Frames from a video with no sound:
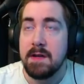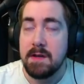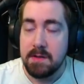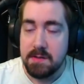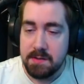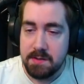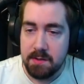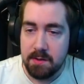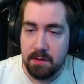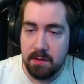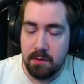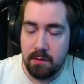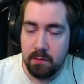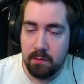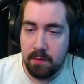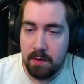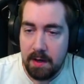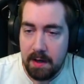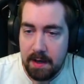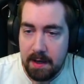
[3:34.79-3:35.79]

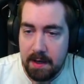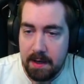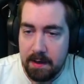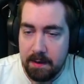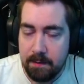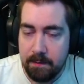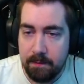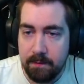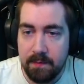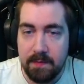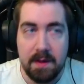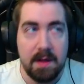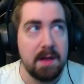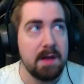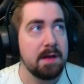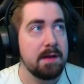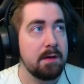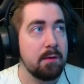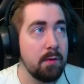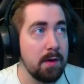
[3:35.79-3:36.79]
So
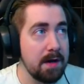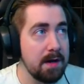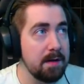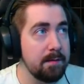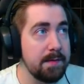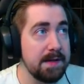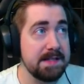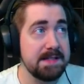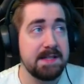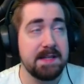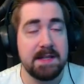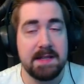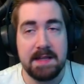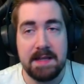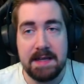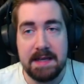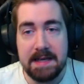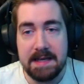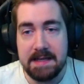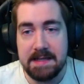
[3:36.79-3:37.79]
Gwenin
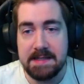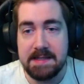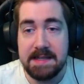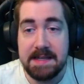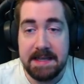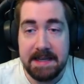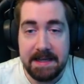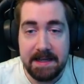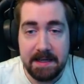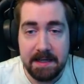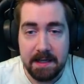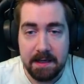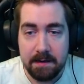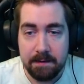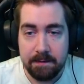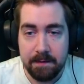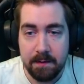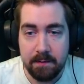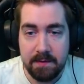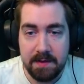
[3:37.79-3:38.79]
basically is Geed
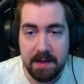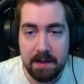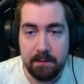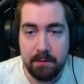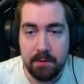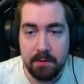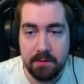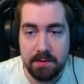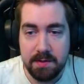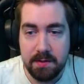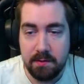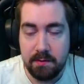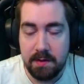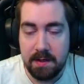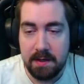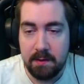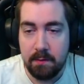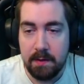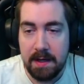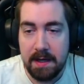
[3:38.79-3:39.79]
from Diablo 2
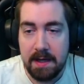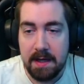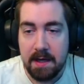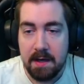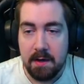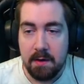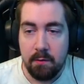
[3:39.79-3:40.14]
in a way,